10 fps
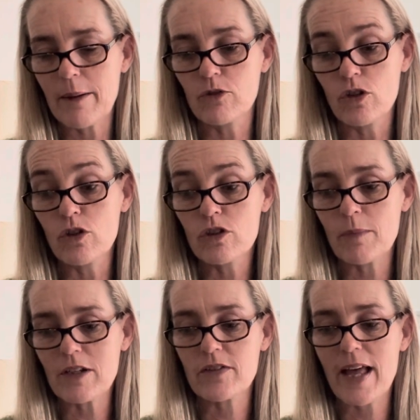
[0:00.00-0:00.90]
do too
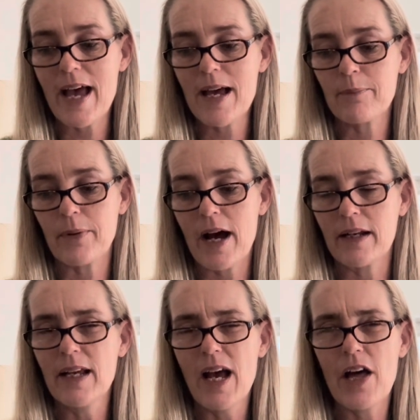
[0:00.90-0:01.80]
much in that,
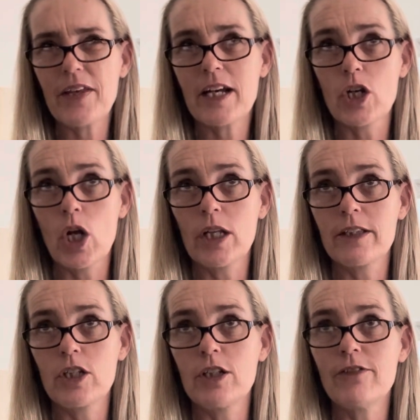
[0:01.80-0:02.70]
but I think a girl in
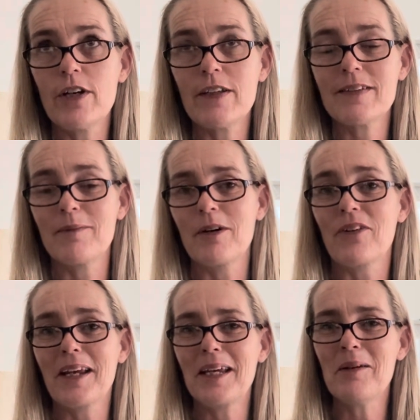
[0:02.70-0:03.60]
the universe and my
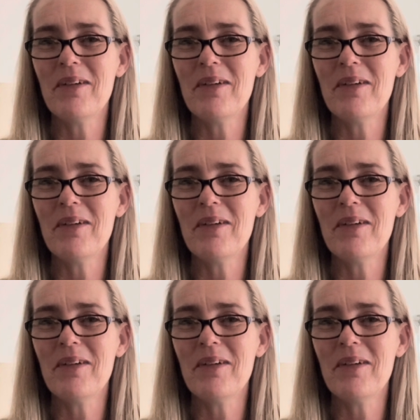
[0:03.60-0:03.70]
friend Kim,